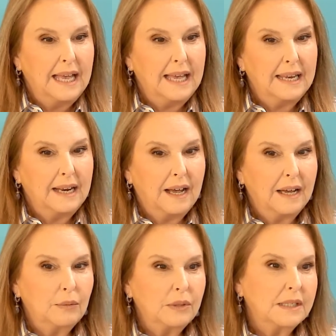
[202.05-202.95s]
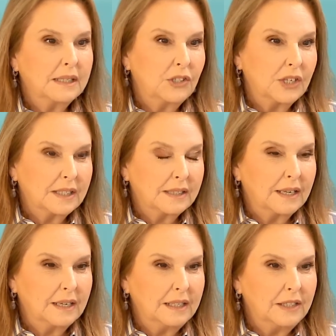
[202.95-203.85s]
And I would suggest
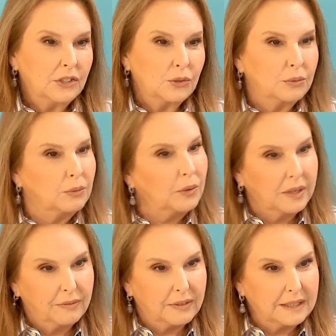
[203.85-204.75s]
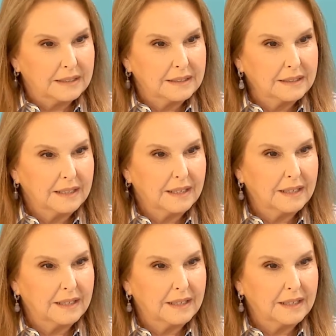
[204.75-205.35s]
that each one of us